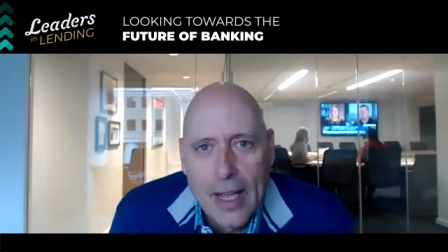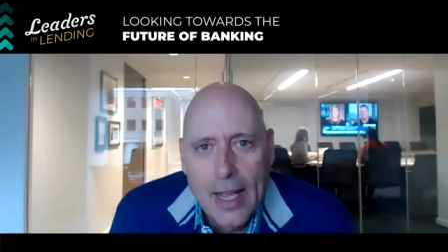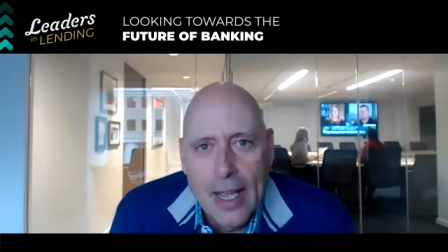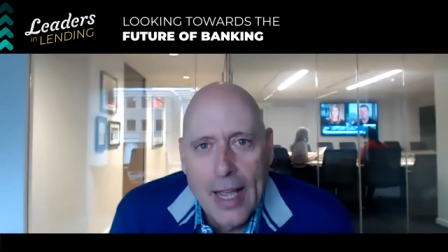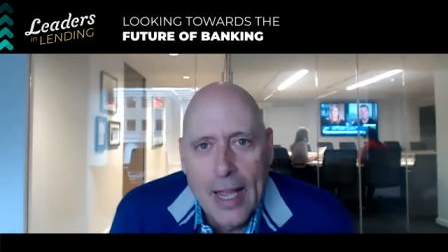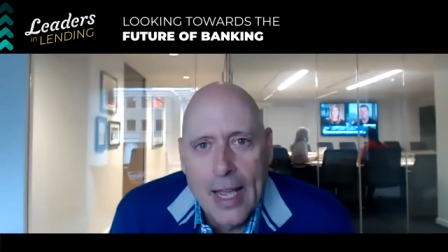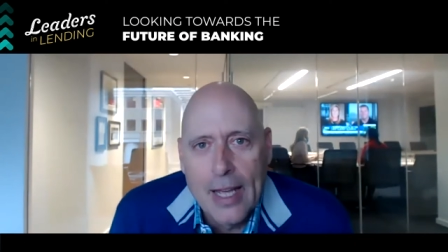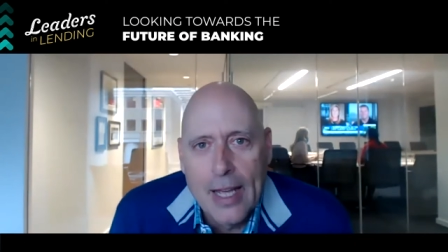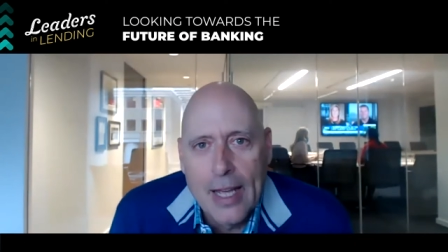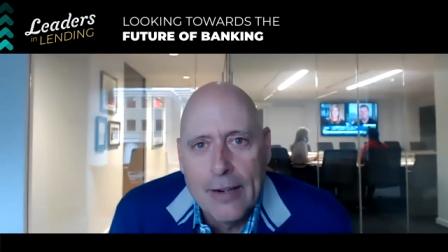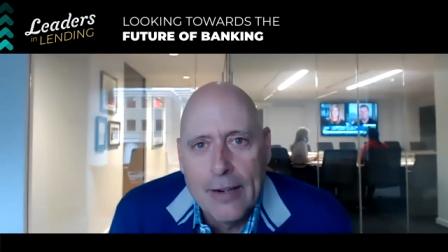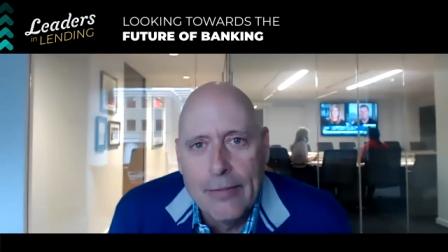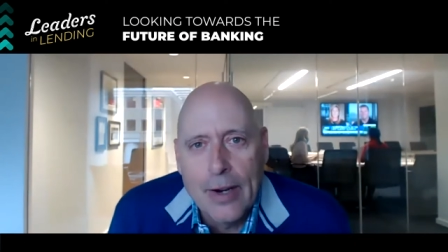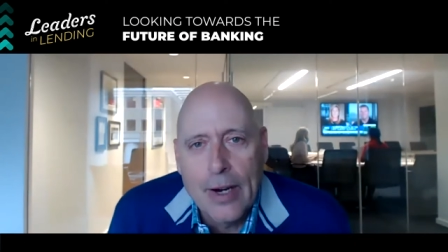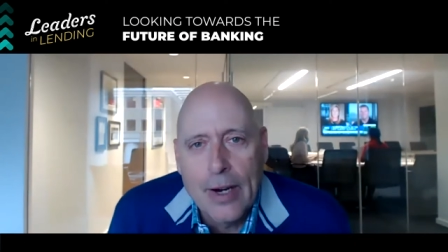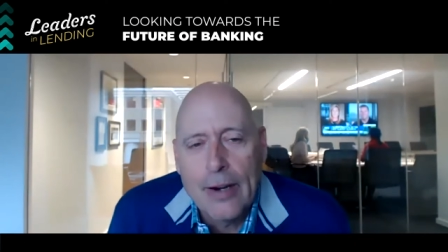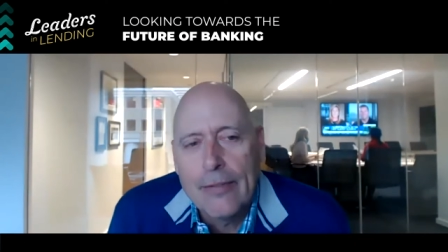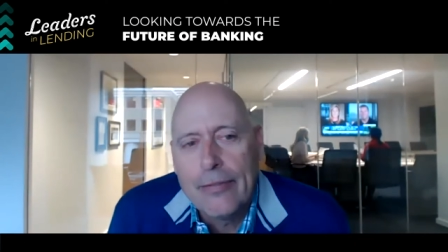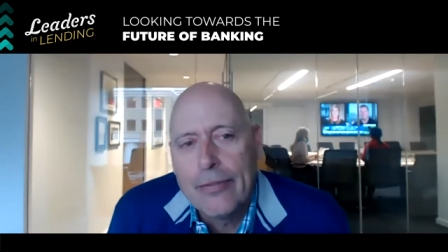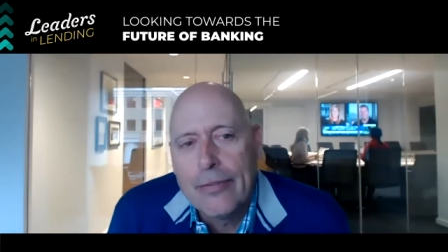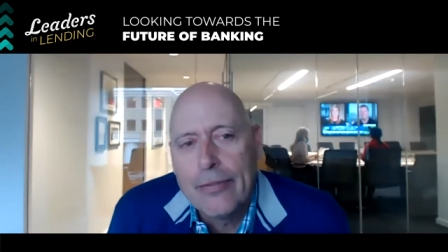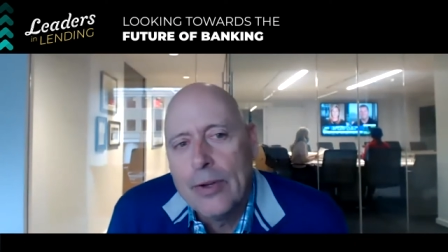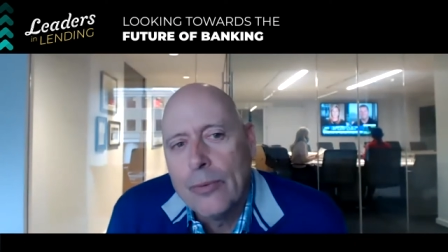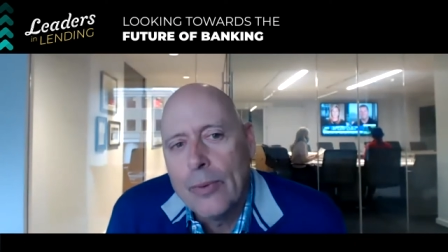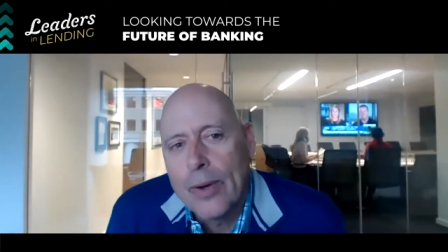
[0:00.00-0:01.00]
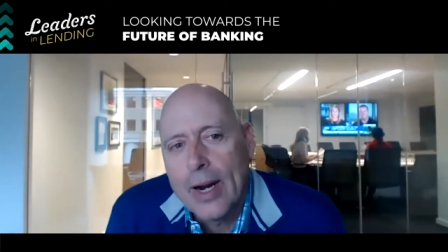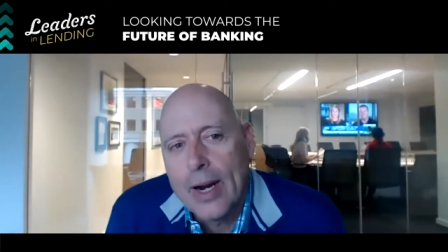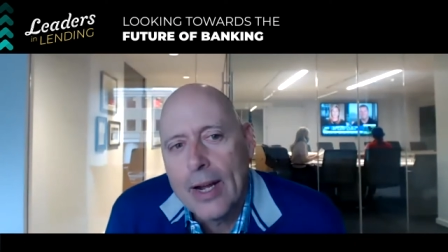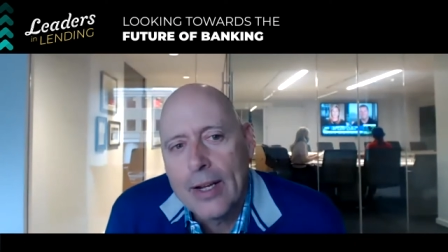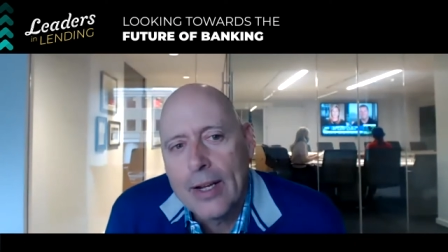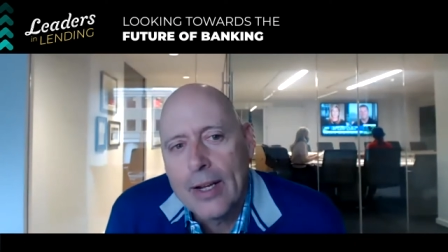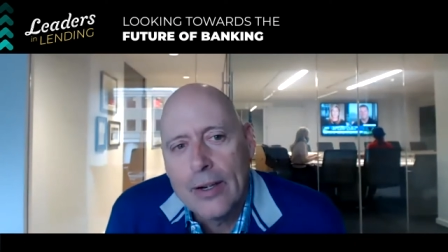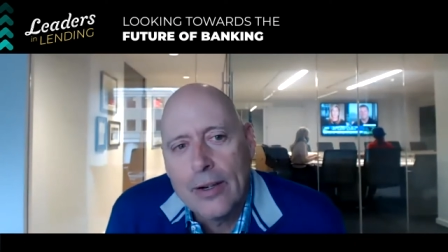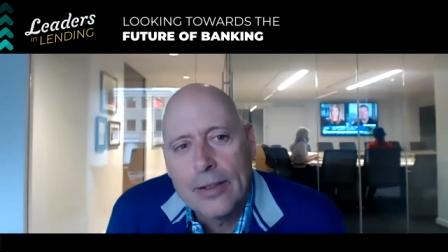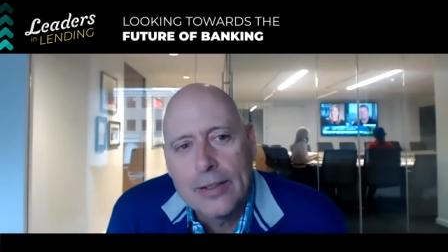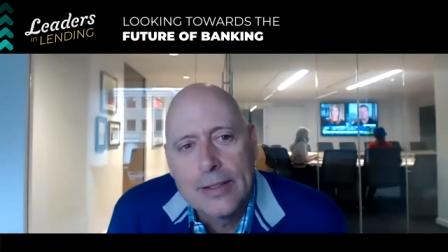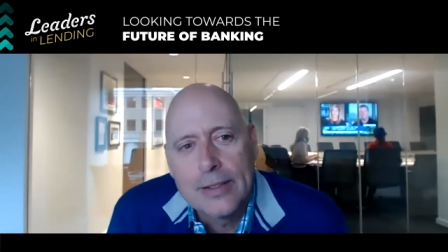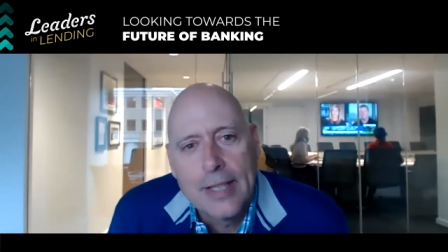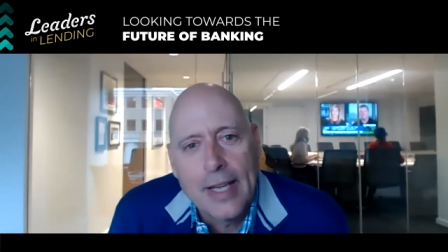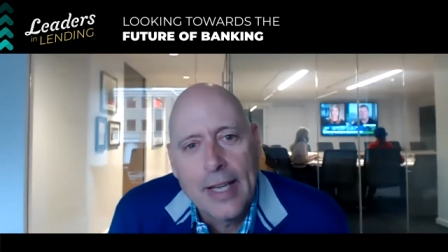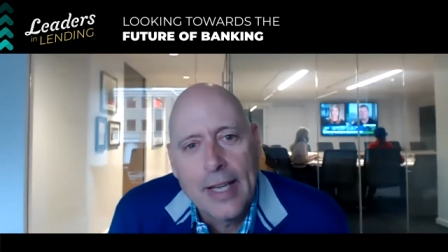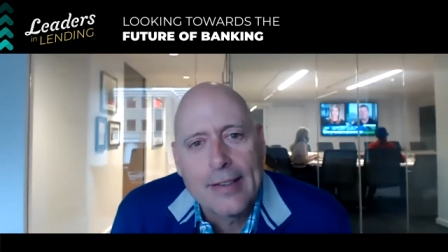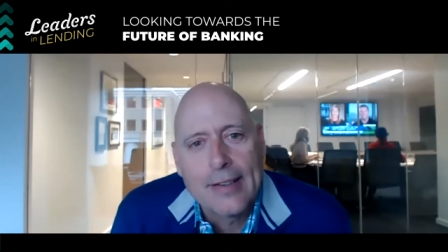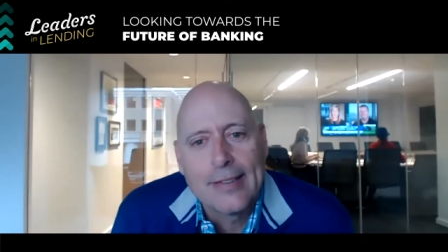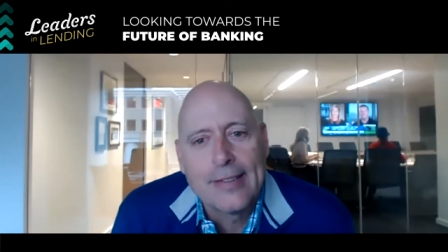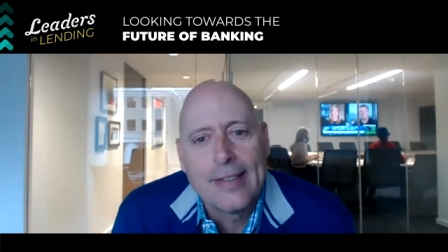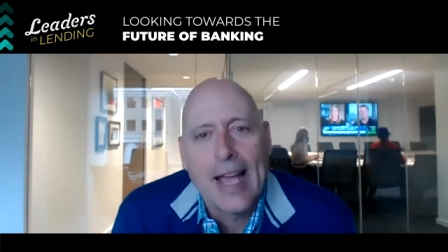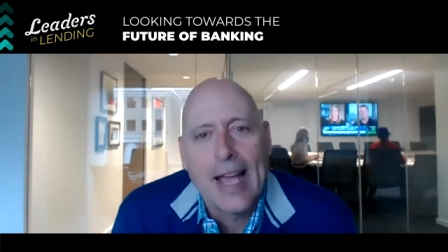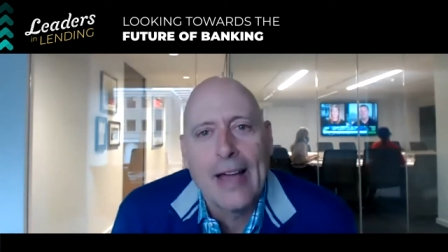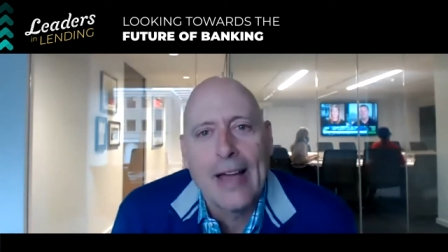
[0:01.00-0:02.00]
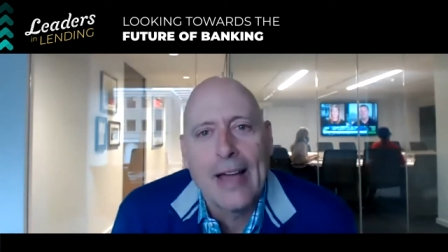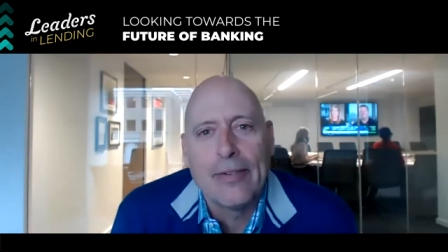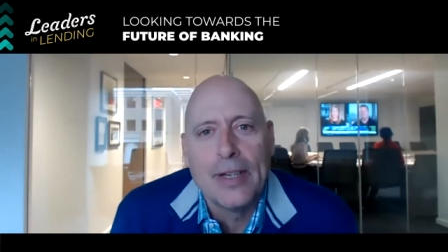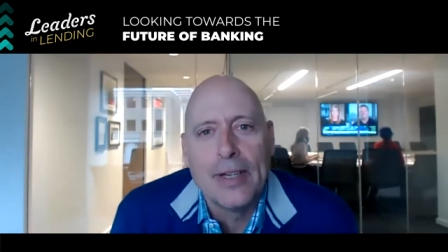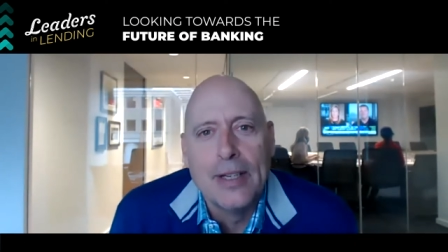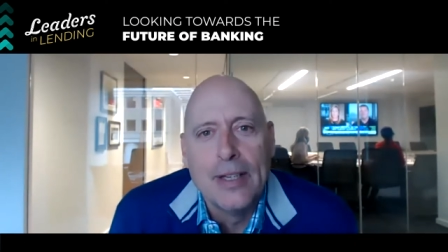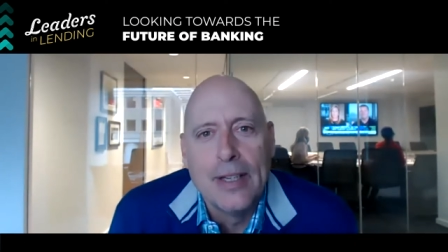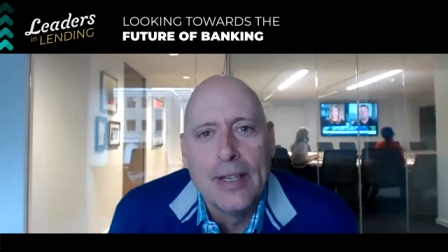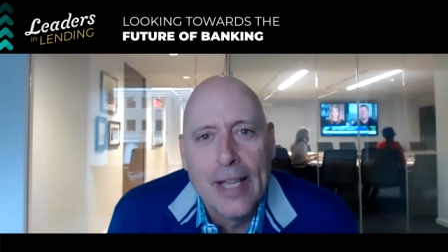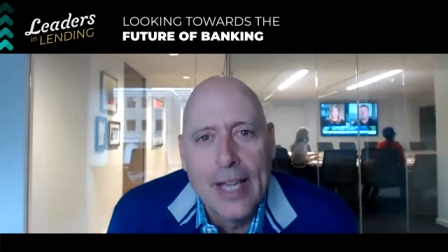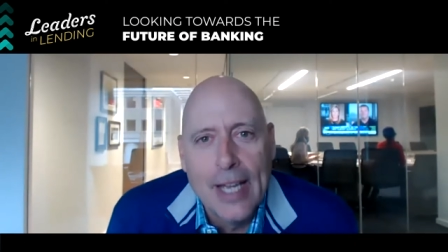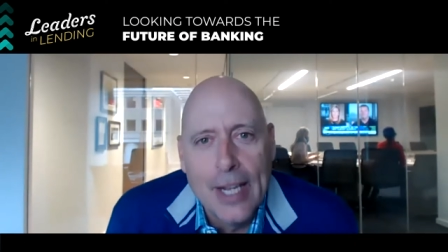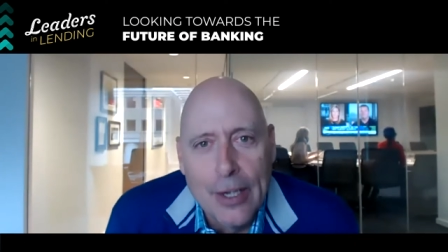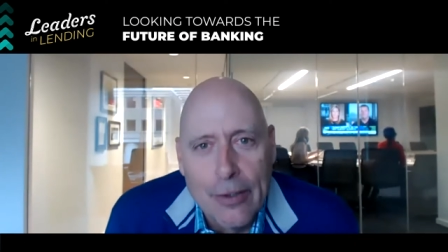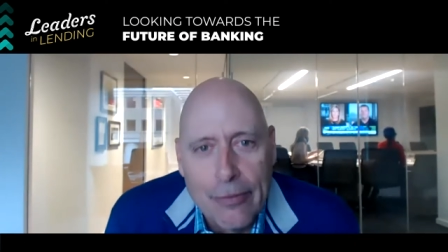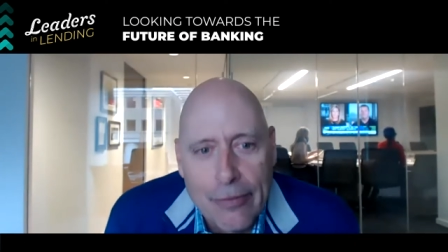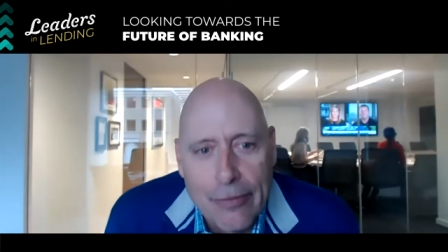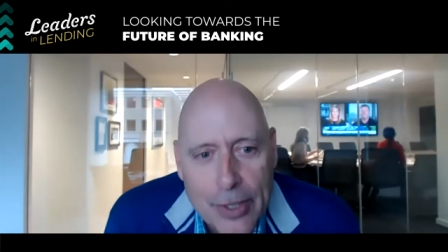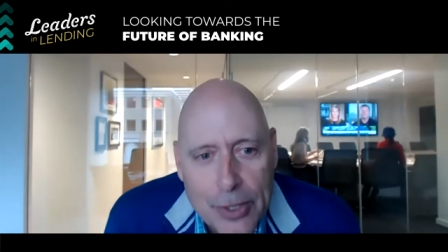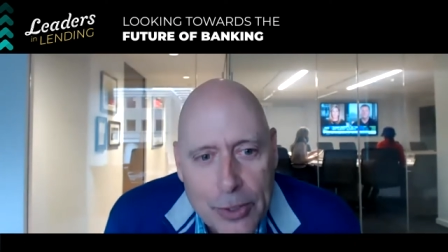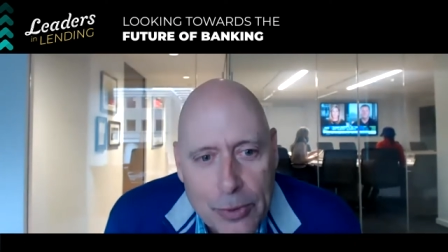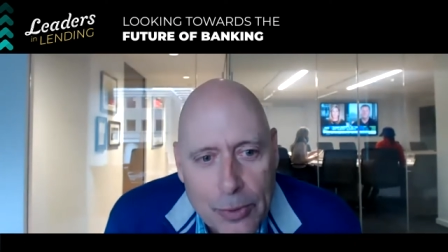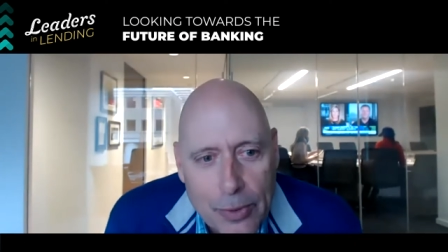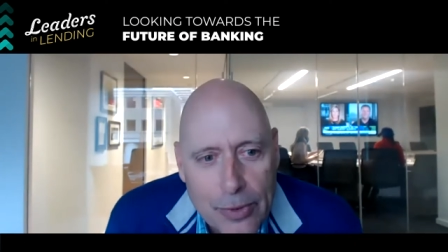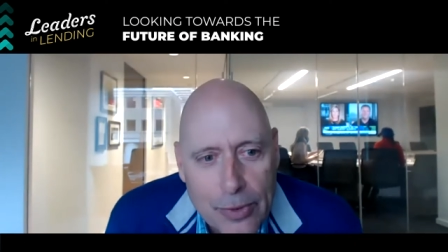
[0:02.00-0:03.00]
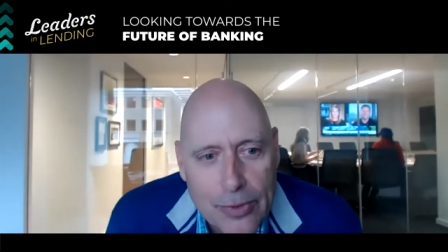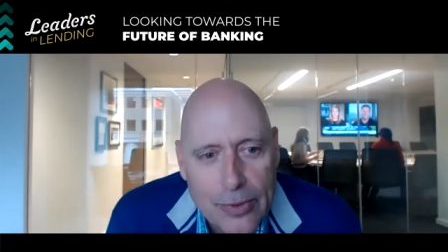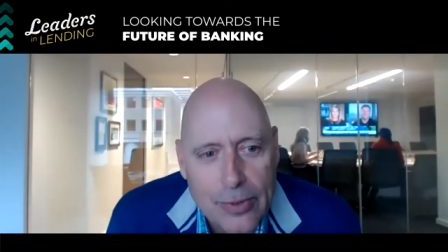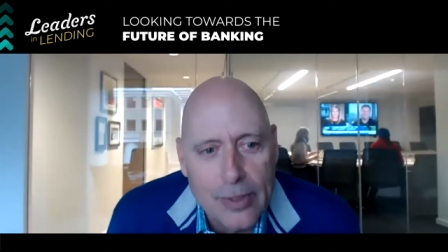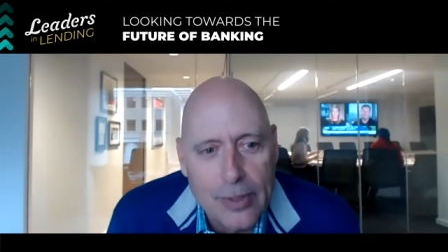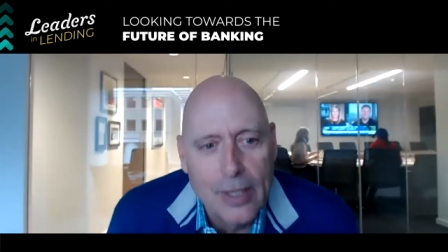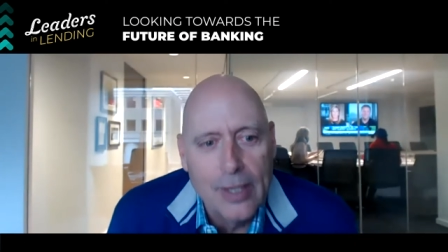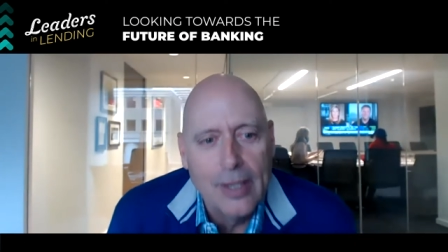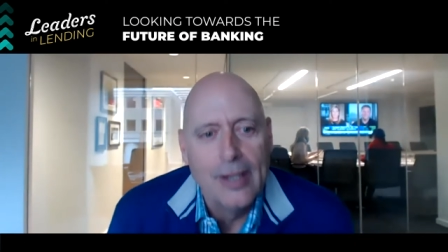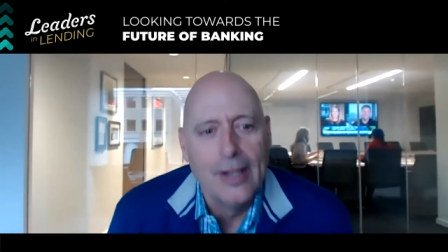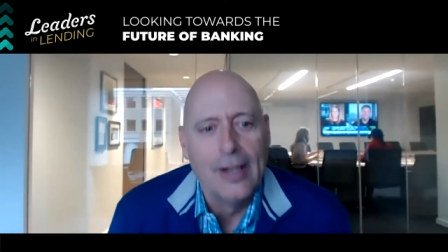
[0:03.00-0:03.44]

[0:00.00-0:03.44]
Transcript: and very few what I call tech savvy individuals.